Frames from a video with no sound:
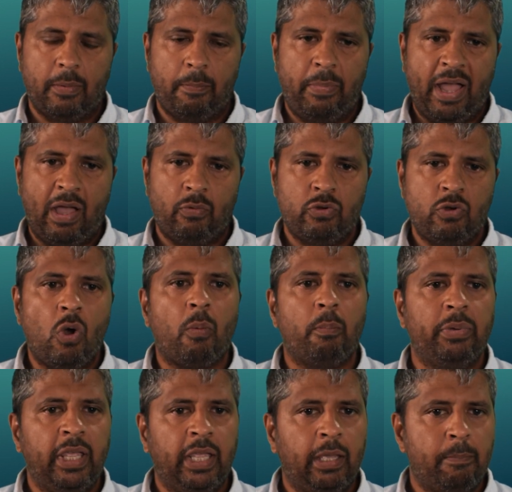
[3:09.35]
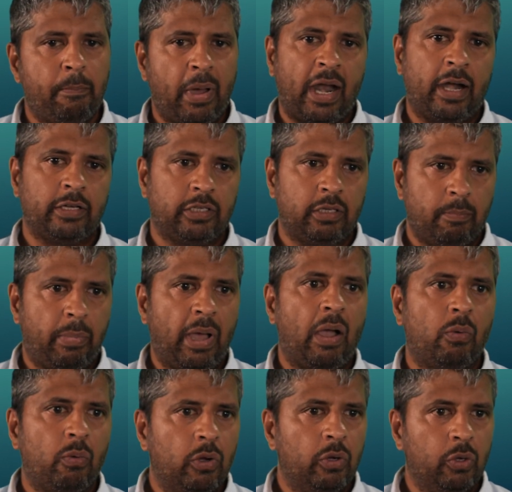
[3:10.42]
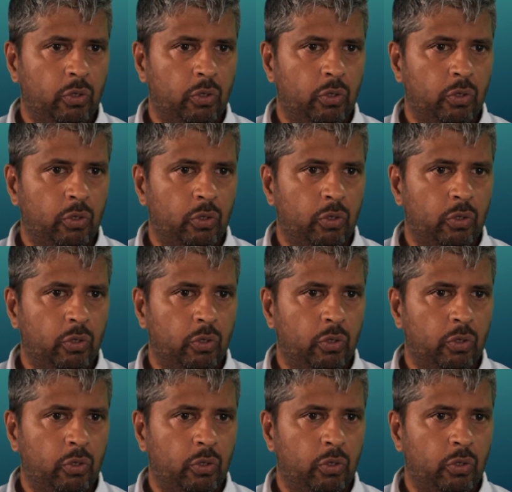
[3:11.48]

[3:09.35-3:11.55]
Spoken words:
about not being embarrassed about